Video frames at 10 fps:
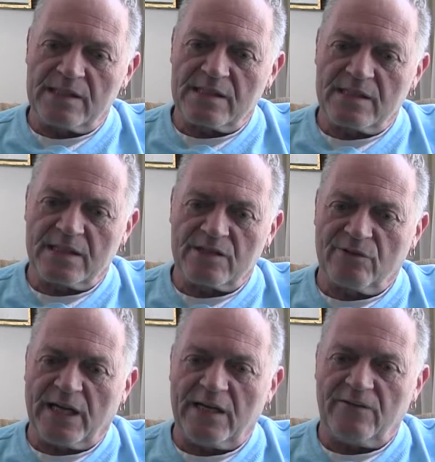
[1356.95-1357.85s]
six
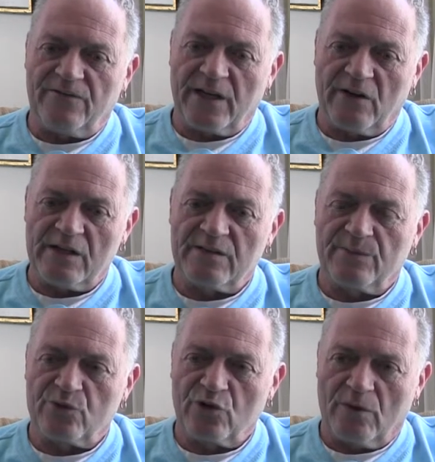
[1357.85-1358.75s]
or eight fairies
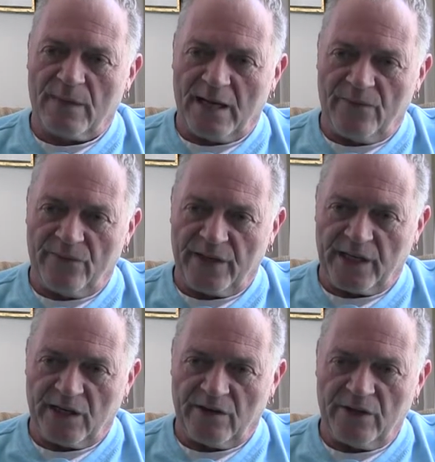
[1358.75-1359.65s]
from Short Mountain
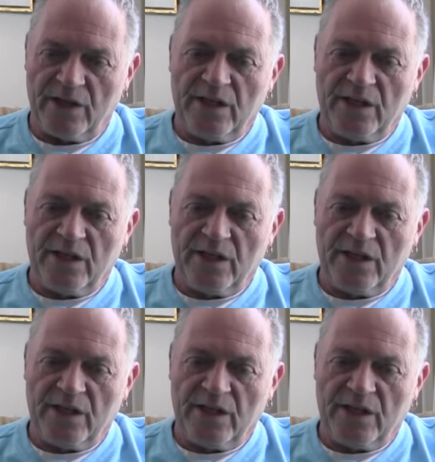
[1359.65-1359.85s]
there,